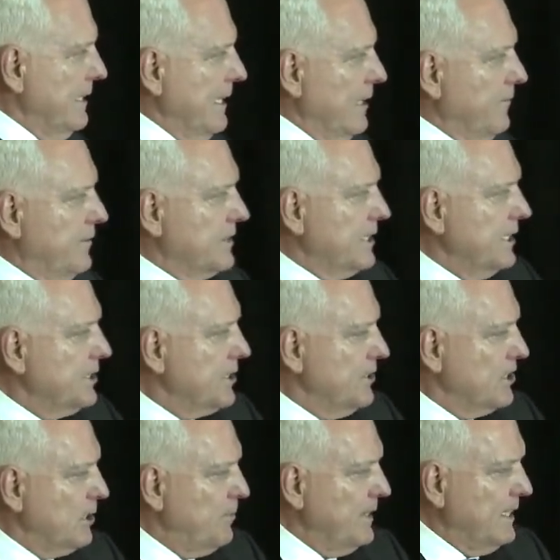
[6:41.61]
and
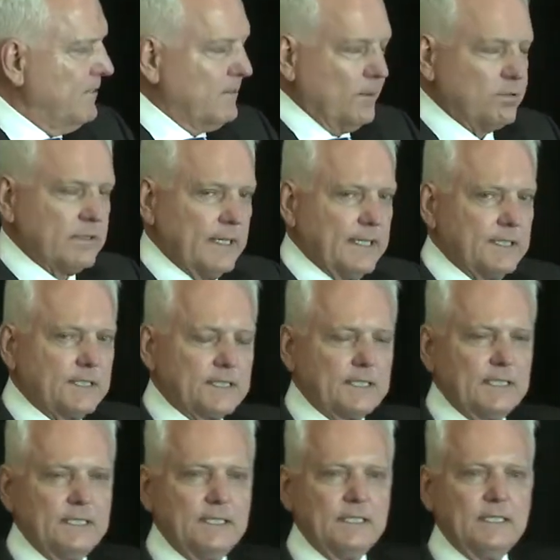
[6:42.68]
physicians are being
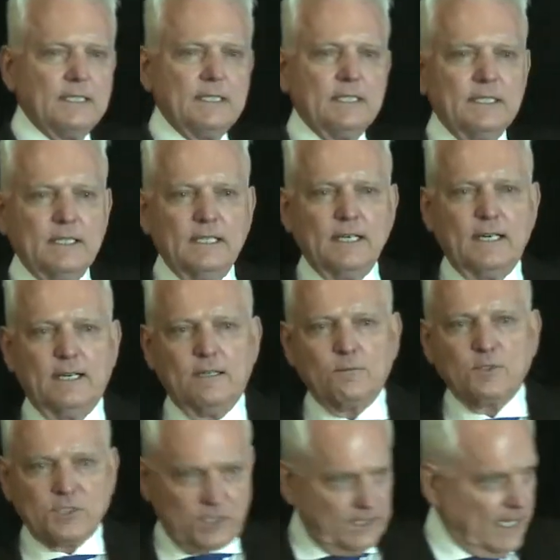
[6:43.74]
replaced,
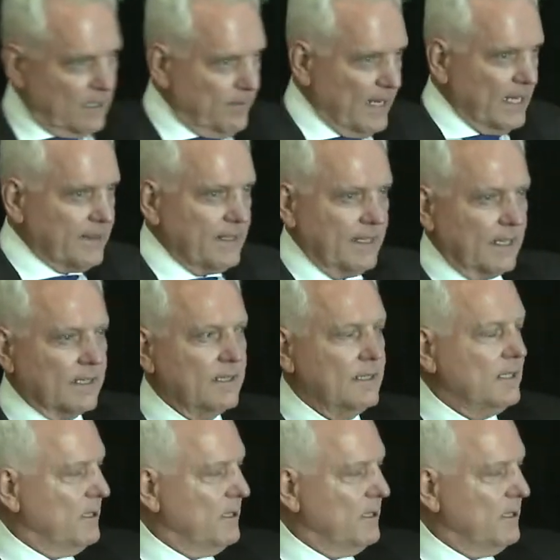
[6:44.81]
which is not a bad thing.